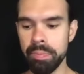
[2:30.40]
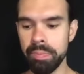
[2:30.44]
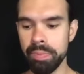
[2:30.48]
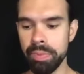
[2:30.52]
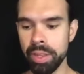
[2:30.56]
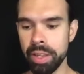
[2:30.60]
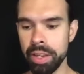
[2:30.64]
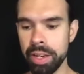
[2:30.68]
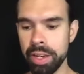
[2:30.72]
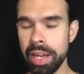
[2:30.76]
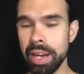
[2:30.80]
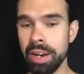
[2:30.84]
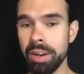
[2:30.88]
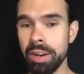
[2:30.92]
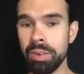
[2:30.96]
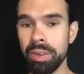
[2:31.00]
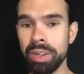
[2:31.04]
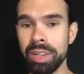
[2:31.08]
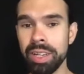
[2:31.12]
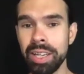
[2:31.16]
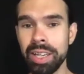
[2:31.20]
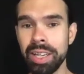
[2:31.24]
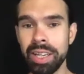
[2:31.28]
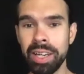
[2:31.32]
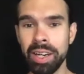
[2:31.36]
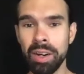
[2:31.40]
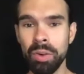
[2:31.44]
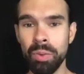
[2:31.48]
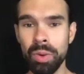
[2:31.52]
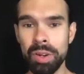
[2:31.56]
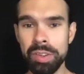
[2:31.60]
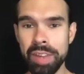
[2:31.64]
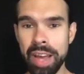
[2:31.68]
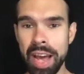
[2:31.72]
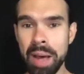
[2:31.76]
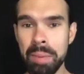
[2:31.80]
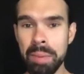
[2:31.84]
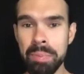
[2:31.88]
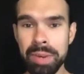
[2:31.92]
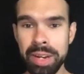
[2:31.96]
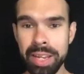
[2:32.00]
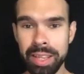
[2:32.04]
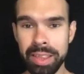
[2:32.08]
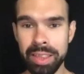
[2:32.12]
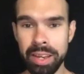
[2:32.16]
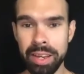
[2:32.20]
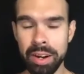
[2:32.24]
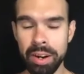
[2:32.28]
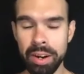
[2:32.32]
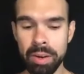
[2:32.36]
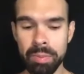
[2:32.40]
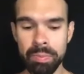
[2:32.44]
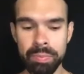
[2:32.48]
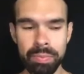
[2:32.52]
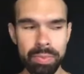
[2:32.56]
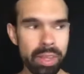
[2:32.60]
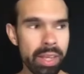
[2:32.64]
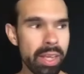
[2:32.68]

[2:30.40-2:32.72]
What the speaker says: Now, what's happening there